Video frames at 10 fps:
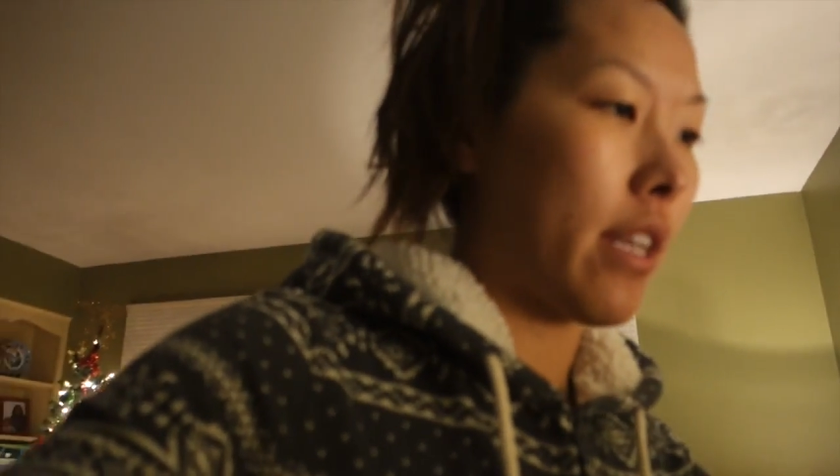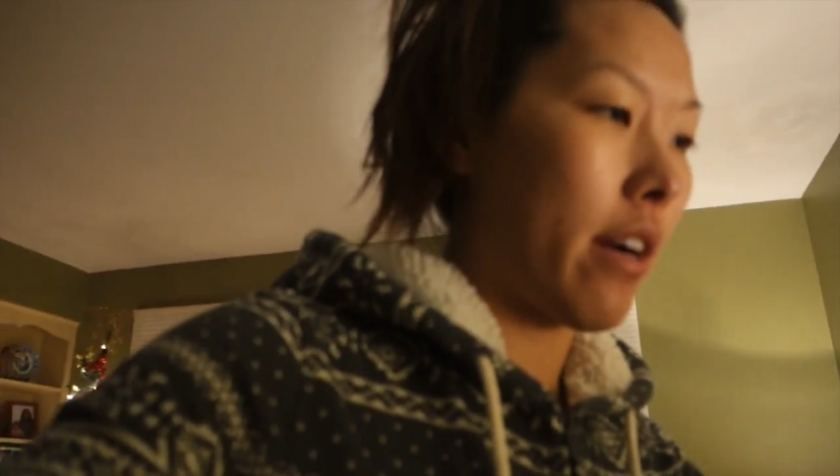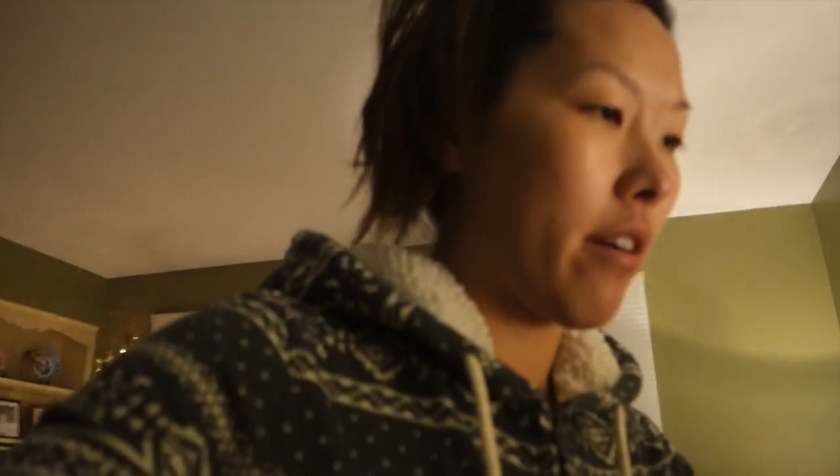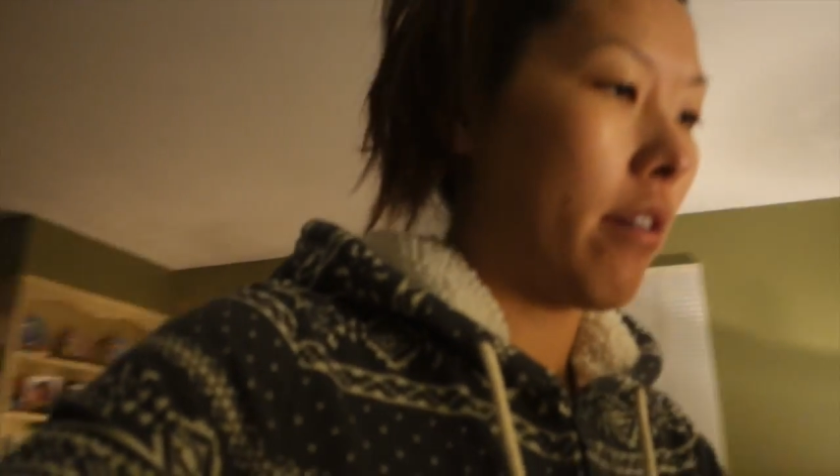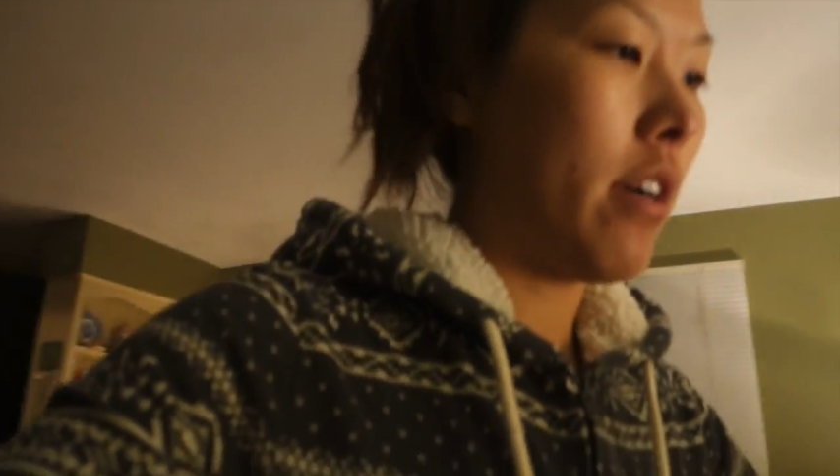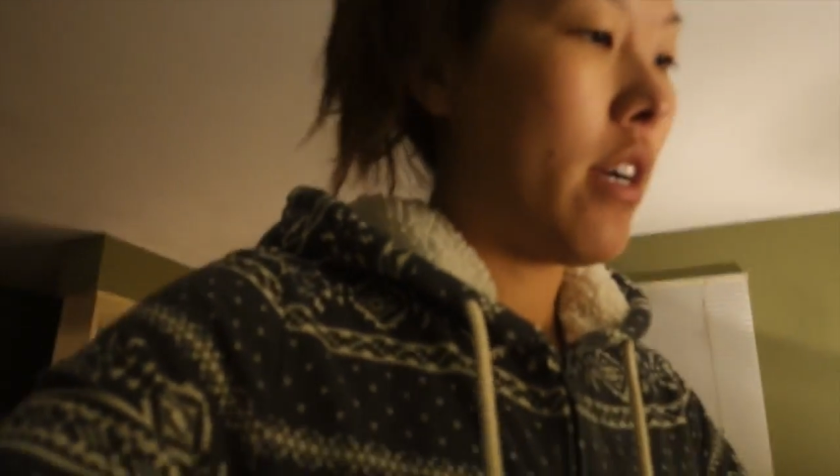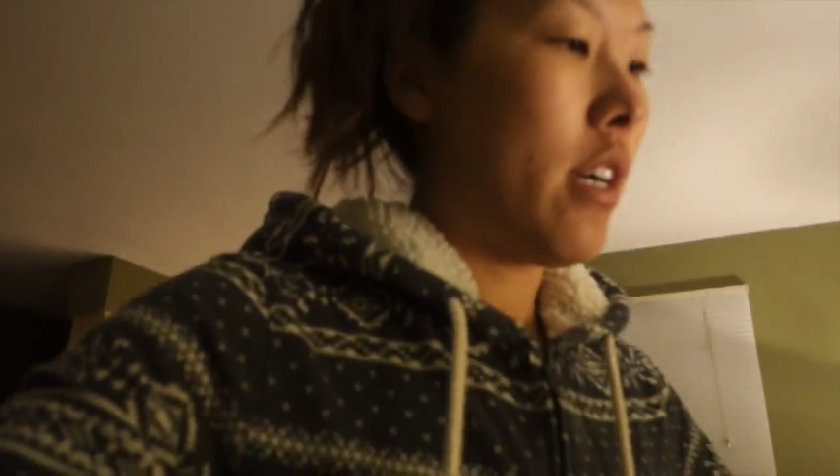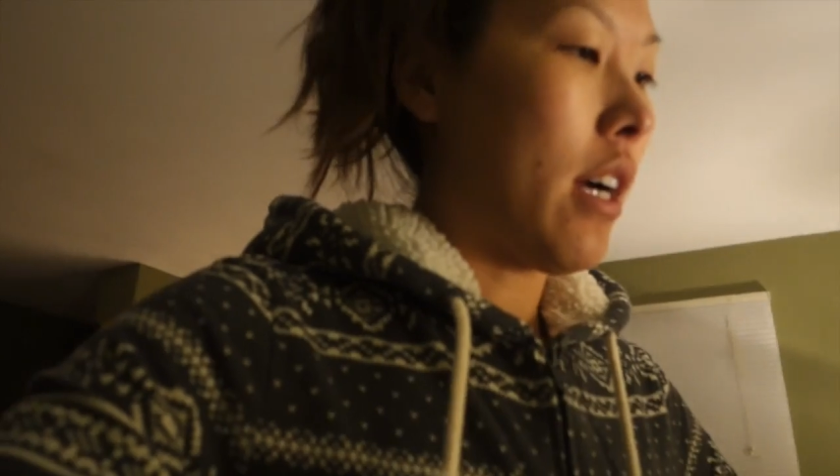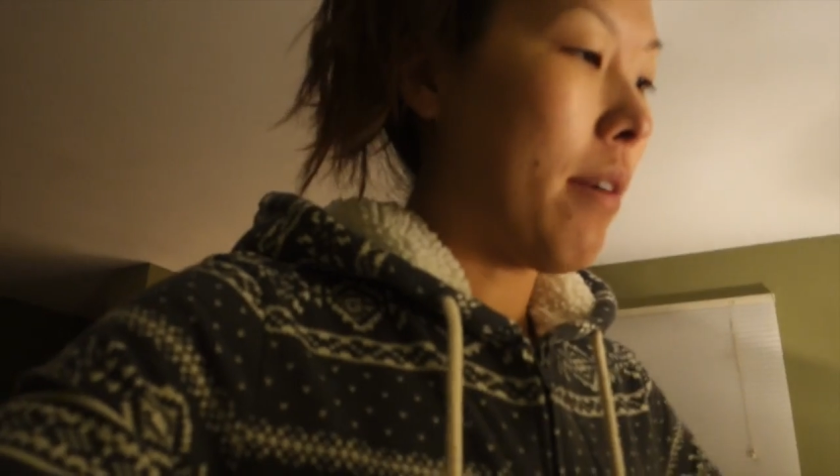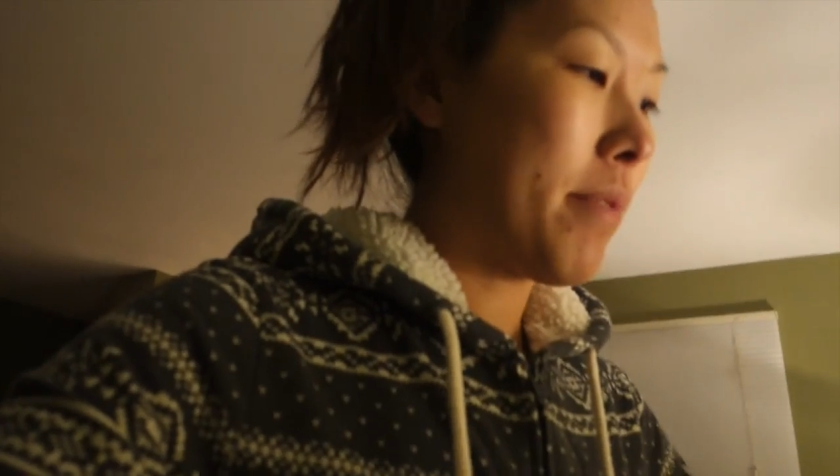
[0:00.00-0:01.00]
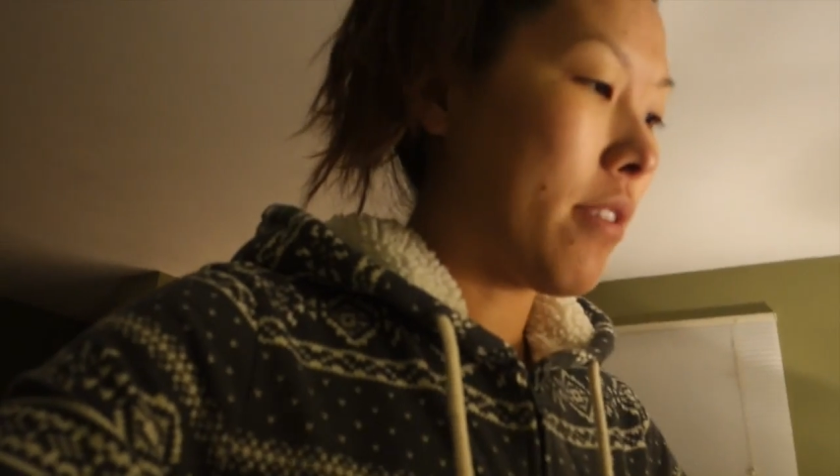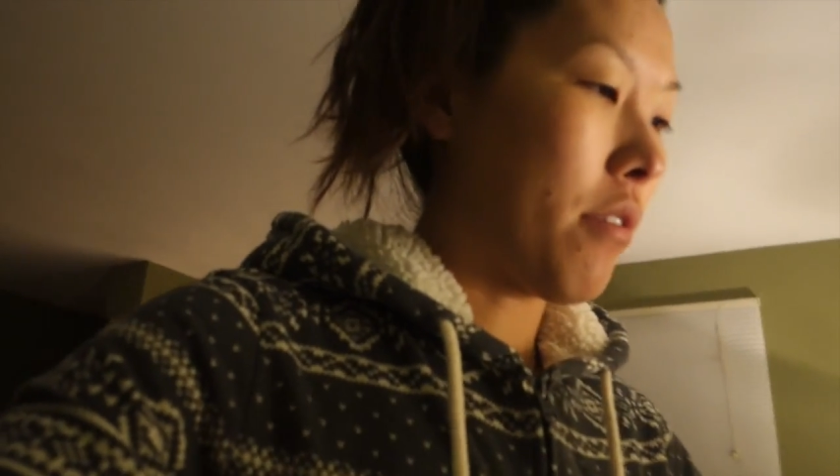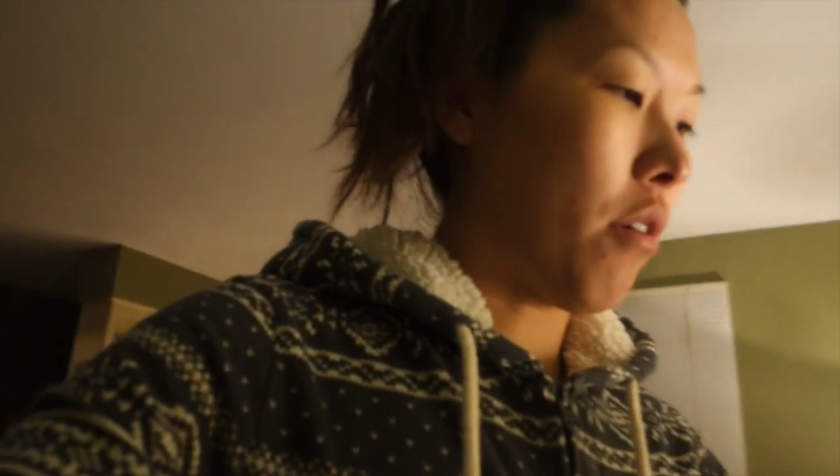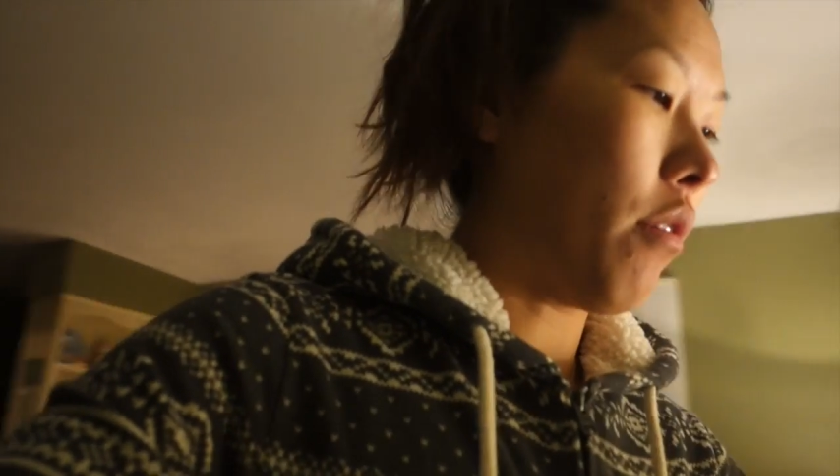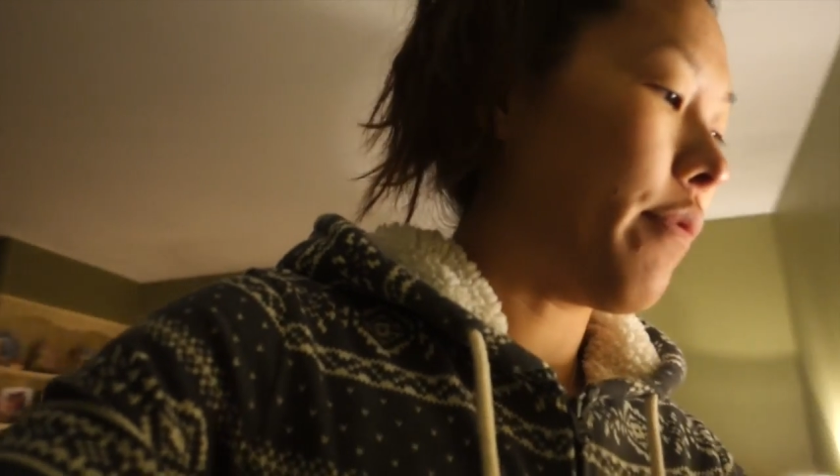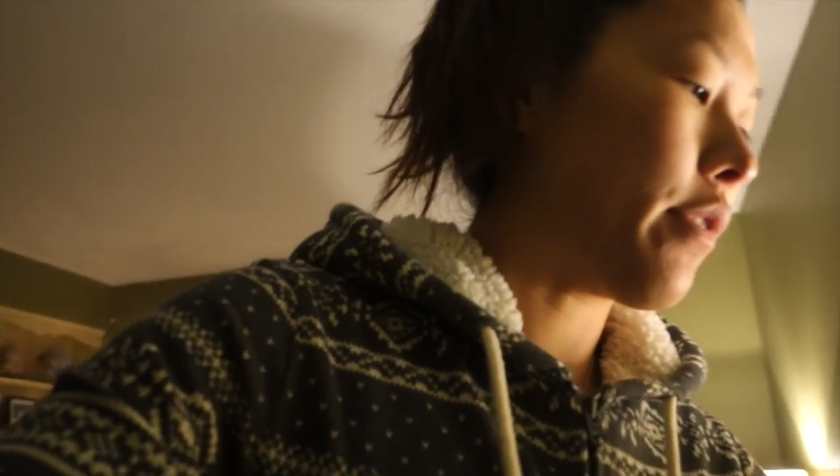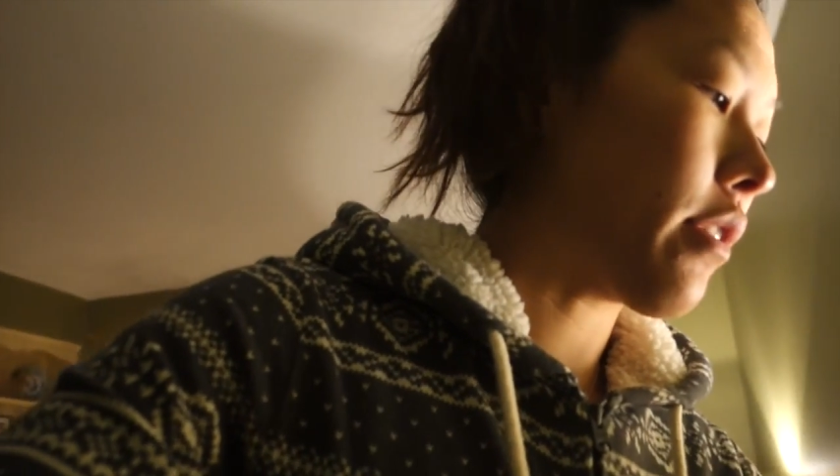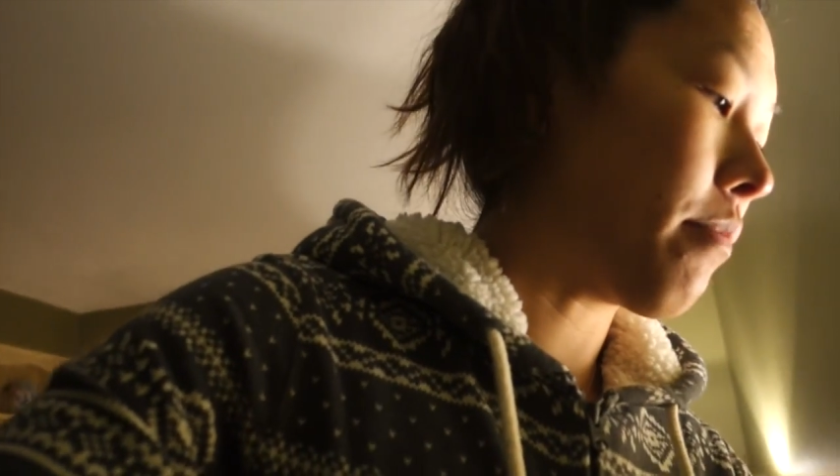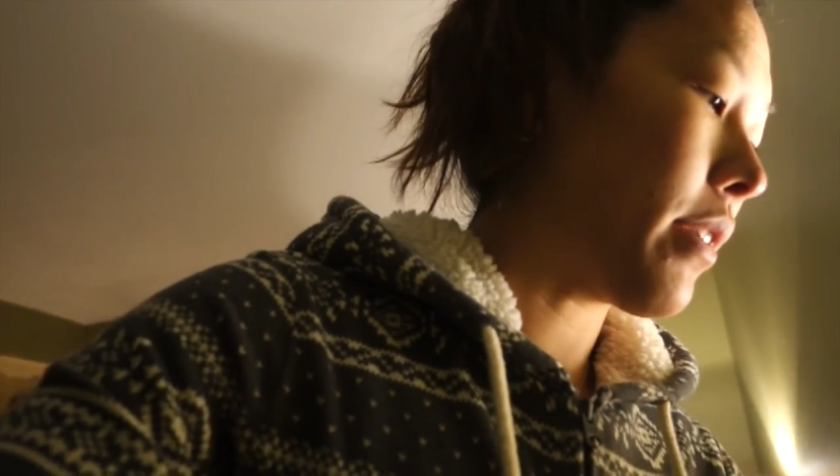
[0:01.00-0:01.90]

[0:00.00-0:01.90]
out. I'm still cold for some